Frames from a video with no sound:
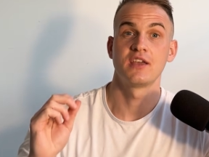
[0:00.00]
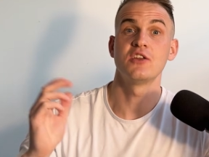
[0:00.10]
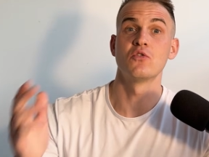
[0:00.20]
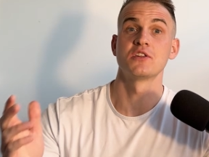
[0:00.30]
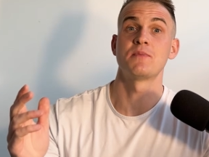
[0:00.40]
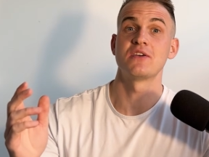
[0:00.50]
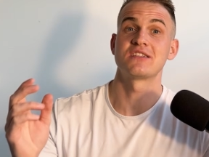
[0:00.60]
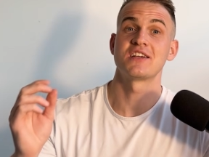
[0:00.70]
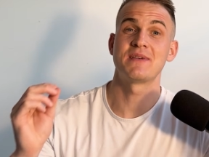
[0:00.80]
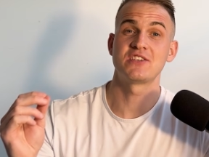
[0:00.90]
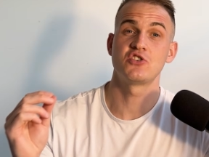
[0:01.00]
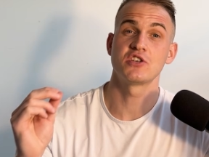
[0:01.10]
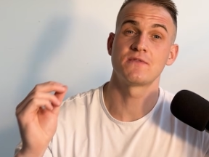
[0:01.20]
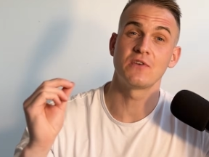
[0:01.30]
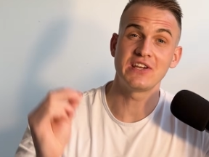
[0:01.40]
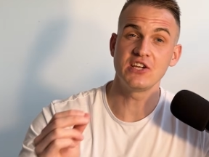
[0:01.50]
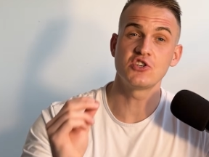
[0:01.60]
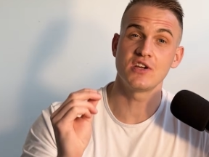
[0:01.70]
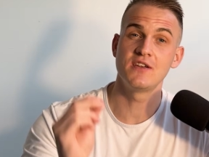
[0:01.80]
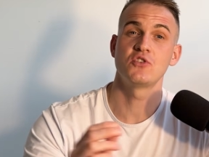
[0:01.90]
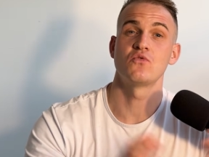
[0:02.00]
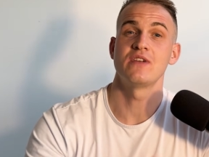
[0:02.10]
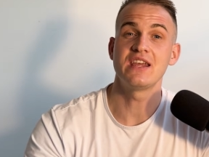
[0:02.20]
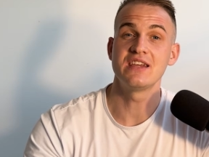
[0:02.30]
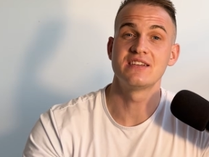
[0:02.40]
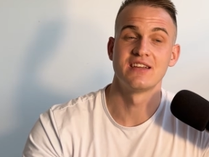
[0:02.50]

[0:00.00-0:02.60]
in order to personalize messages for each individual lead,